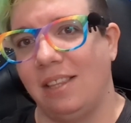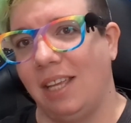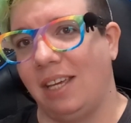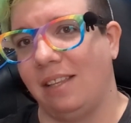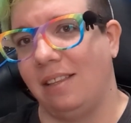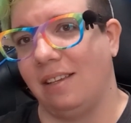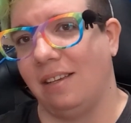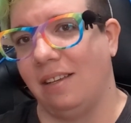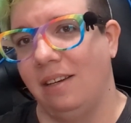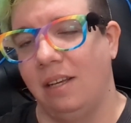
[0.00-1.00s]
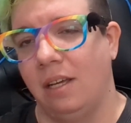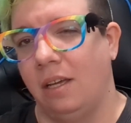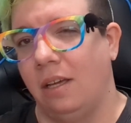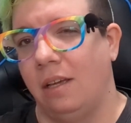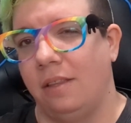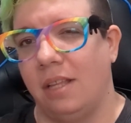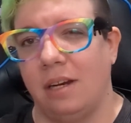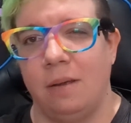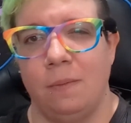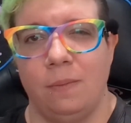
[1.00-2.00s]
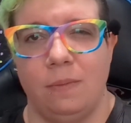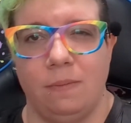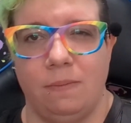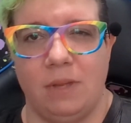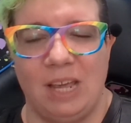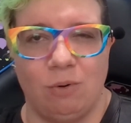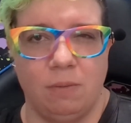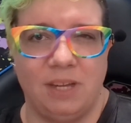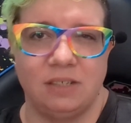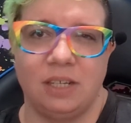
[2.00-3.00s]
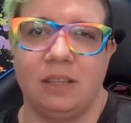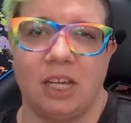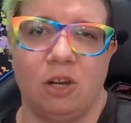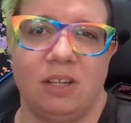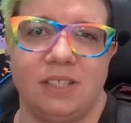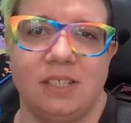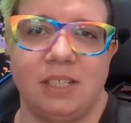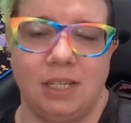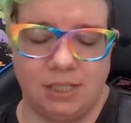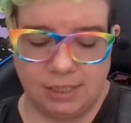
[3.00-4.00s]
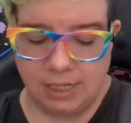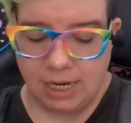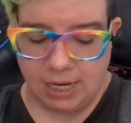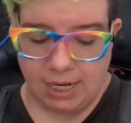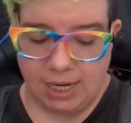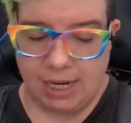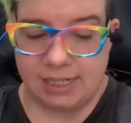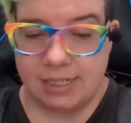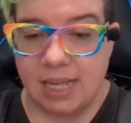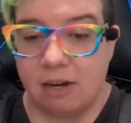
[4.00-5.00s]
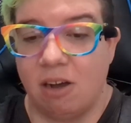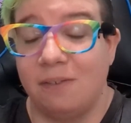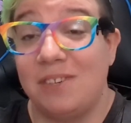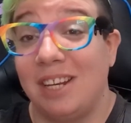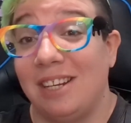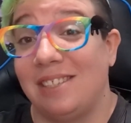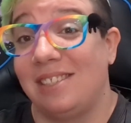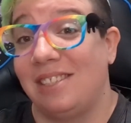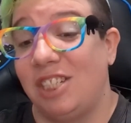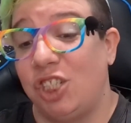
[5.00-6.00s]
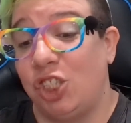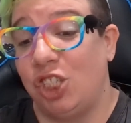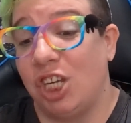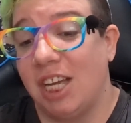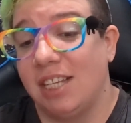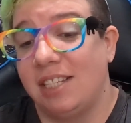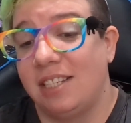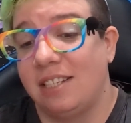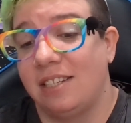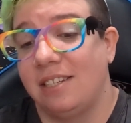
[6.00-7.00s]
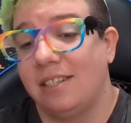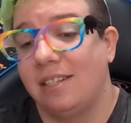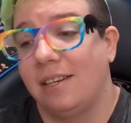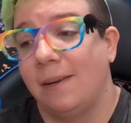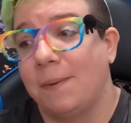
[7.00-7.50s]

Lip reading: like the that I'm aromantic that causes this. It's that often it's just